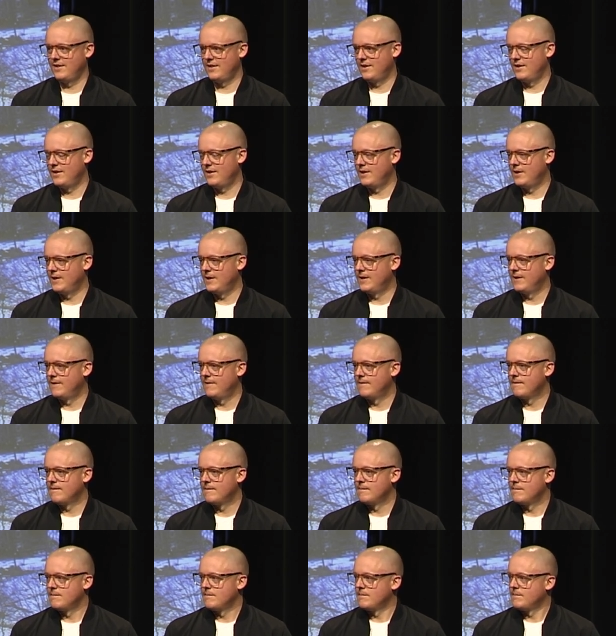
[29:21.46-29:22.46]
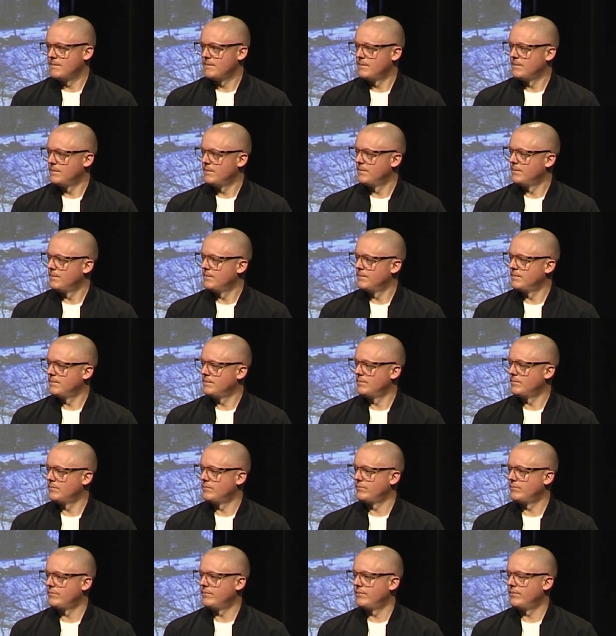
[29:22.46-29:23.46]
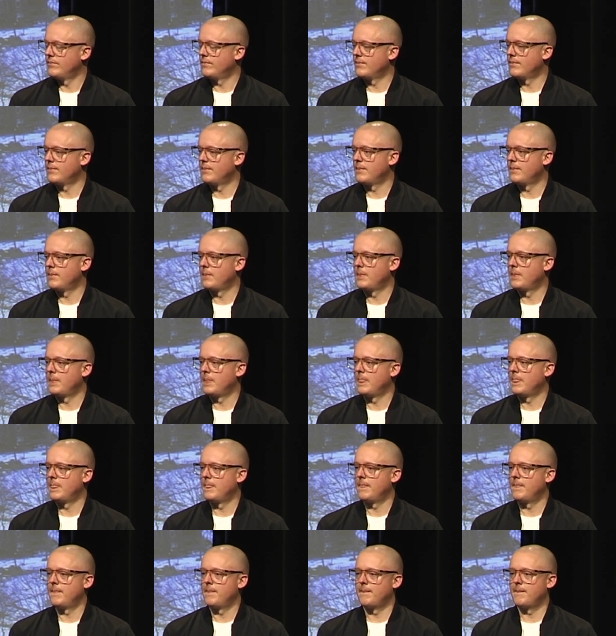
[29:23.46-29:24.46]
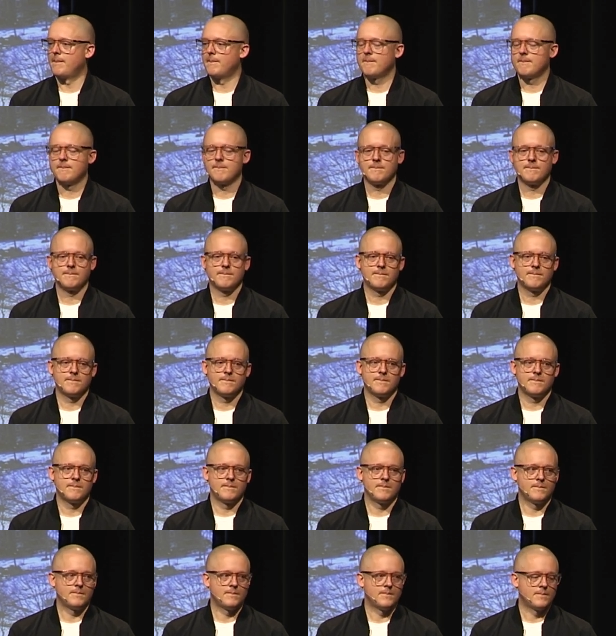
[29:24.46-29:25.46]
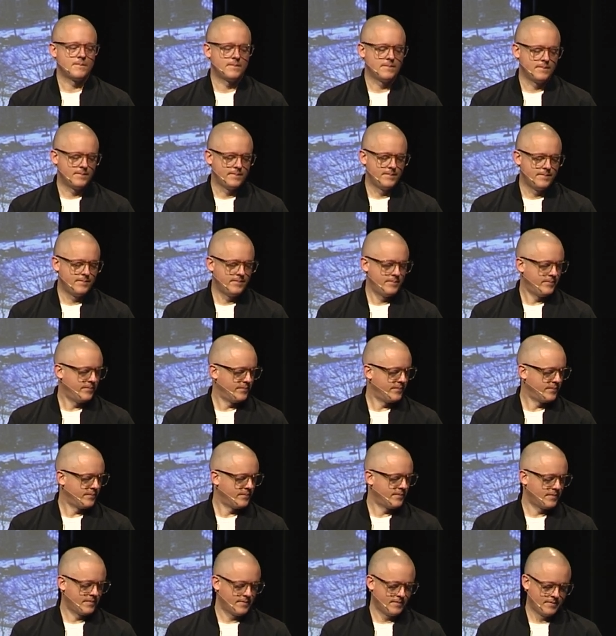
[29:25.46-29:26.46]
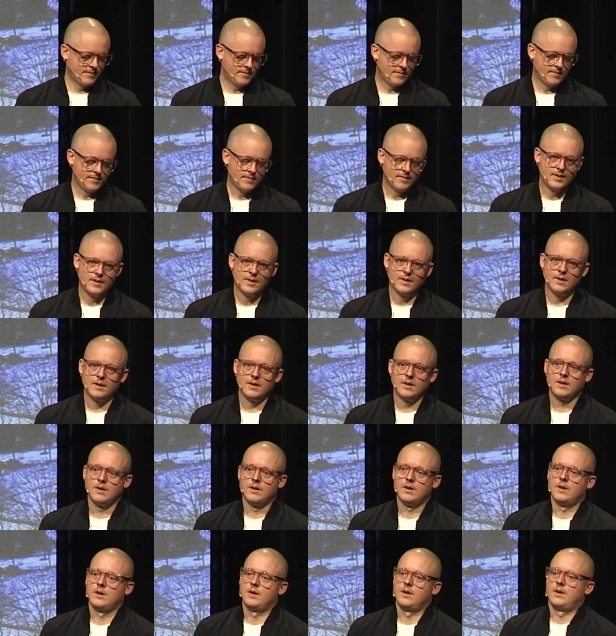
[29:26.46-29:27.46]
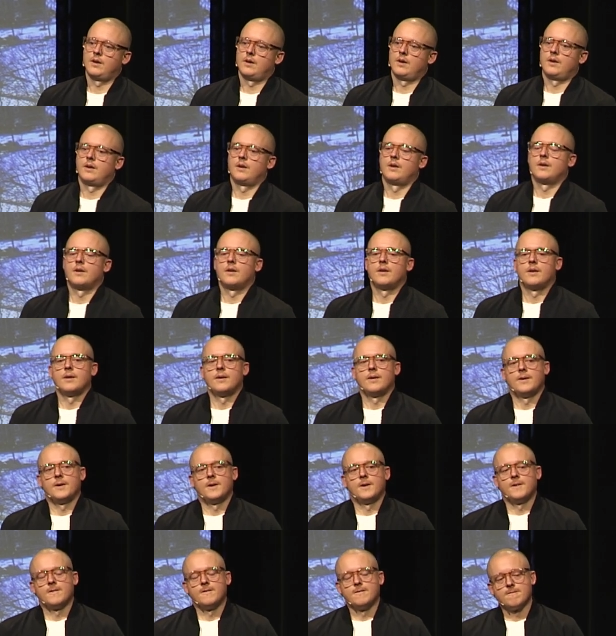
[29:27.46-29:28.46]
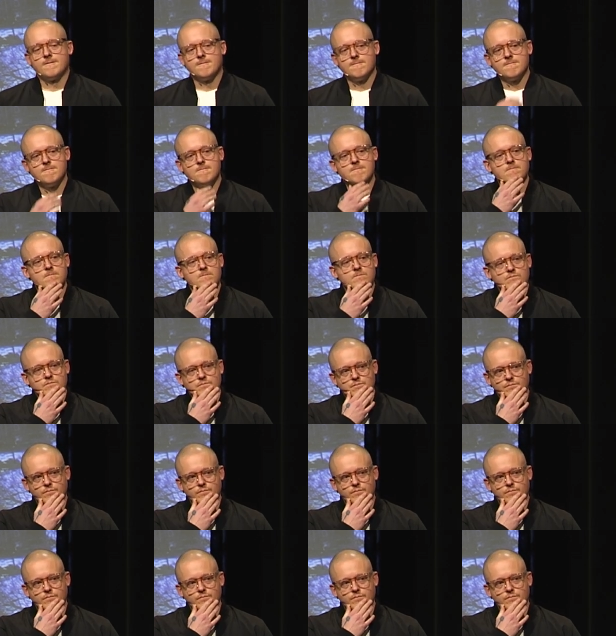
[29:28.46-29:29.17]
Nobody speaks.